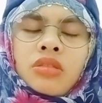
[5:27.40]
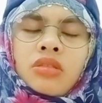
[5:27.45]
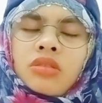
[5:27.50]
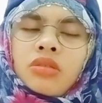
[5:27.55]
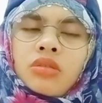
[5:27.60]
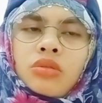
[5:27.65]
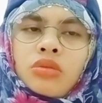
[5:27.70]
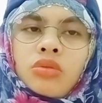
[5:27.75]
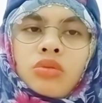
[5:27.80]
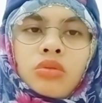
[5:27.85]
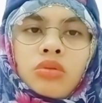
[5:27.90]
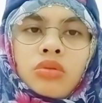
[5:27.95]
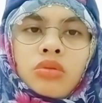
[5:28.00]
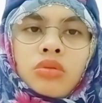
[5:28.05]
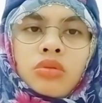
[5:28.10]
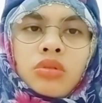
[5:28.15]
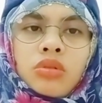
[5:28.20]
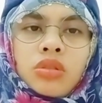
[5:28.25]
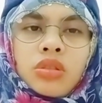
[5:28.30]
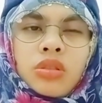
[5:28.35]

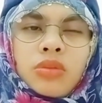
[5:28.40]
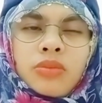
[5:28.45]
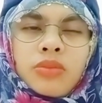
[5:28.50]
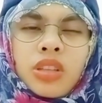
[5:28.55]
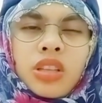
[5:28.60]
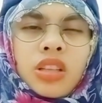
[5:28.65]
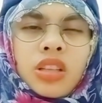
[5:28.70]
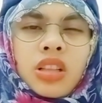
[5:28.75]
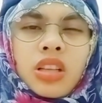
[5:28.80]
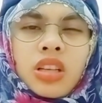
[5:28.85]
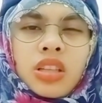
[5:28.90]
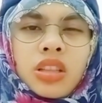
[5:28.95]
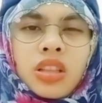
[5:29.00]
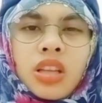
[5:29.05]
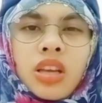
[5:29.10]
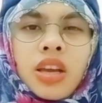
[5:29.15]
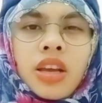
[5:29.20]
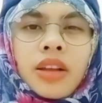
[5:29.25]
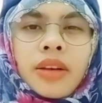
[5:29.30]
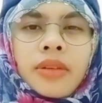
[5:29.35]
do something like
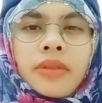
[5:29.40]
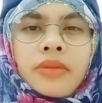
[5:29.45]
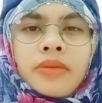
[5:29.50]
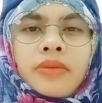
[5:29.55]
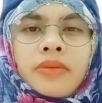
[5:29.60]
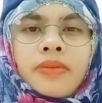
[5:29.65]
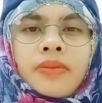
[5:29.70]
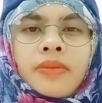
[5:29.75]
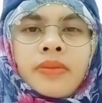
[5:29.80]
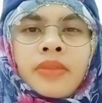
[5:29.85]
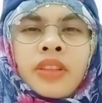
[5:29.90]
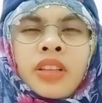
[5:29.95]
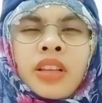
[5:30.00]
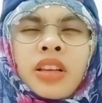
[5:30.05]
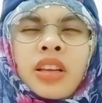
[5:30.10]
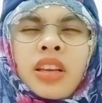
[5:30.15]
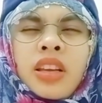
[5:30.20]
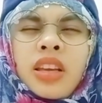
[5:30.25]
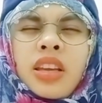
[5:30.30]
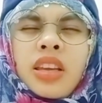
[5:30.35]
that?
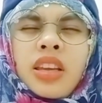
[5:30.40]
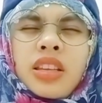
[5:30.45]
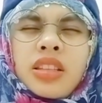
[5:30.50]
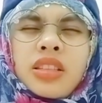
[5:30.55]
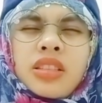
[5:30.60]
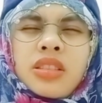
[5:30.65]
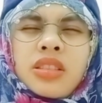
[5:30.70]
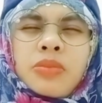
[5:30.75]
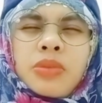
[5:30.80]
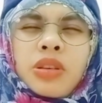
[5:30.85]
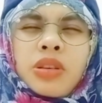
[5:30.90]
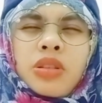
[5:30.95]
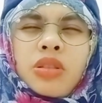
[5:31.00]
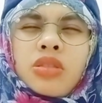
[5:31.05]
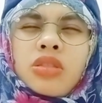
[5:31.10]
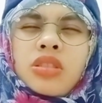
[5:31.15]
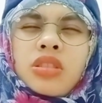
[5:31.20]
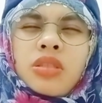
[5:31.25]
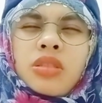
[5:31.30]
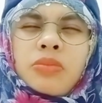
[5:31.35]
It's
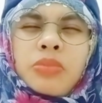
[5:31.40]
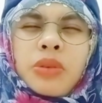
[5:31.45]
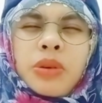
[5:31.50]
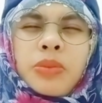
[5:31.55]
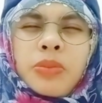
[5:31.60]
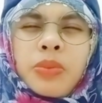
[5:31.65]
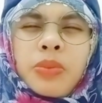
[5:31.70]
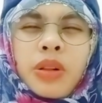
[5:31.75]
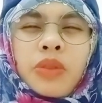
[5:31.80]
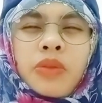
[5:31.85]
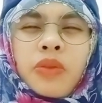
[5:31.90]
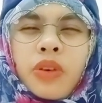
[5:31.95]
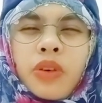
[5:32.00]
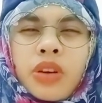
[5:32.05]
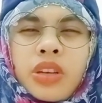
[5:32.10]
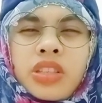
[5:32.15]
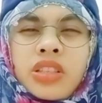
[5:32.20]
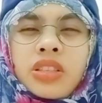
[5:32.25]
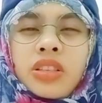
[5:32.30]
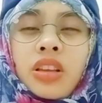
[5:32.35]
because the people
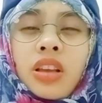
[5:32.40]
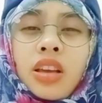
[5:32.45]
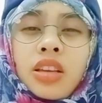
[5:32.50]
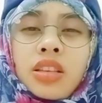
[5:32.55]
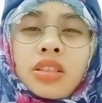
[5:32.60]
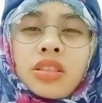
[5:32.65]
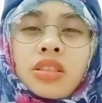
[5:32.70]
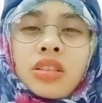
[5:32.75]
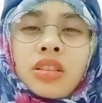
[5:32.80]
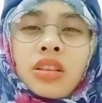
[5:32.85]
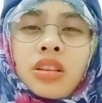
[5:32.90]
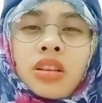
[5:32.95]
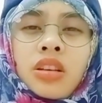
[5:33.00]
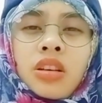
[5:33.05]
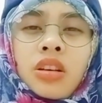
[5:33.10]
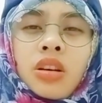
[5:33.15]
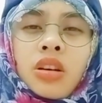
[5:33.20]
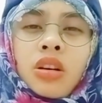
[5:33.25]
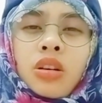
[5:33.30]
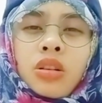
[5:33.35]
voice, guys.
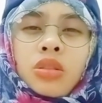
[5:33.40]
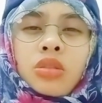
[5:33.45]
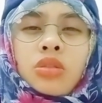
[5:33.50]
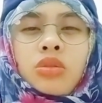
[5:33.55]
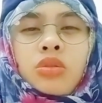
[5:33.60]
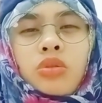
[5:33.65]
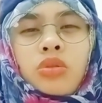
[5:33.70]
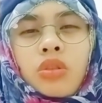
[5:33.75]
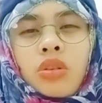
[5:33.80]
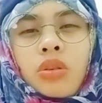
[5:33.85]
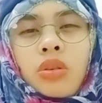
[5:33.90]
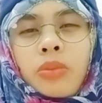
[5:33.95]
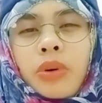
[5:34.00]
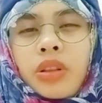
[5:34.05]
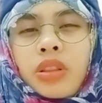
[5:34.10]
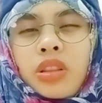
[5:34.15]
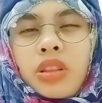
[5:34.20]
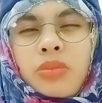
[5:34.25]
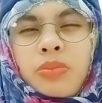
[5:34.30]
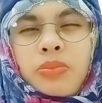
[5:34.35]
Do you know
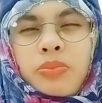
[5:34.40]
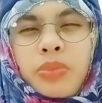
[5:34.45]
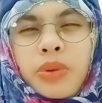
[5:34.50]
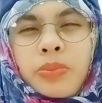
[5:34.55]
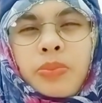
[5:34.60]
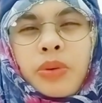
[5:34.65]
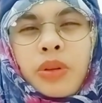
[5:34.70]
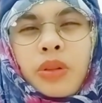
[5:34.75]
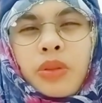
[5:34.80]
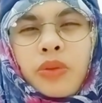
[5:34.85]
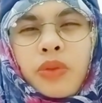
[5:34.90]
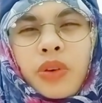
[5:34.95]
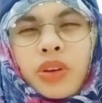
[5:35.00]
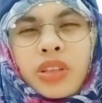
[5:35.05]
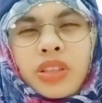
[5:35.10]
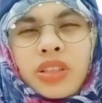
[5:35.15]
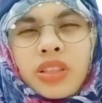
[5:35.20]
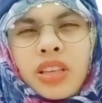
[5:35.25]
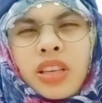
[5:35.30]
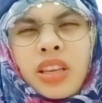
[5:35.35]
about the people
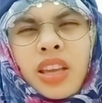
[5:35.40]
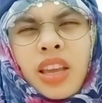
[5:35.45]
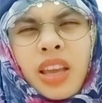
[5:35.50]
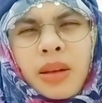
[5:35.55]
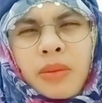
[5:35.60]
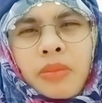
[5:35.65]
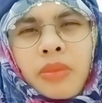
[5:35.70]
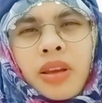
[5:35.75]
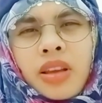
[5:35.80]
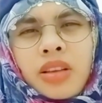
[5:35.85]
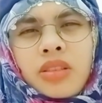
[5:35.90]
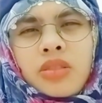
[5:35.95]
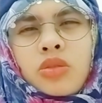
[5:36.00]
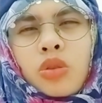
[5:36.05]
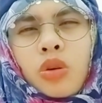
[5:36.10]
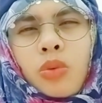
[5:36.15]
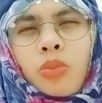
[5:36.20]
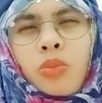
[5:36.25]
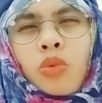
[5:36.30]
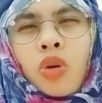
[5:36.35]
voice can make
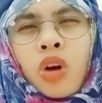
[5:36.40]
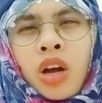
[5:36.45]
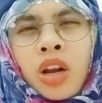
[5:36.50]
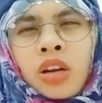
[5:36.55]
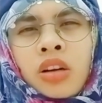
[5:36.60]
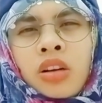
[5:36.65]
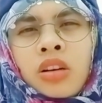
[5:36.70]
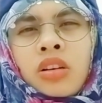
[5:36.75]
someone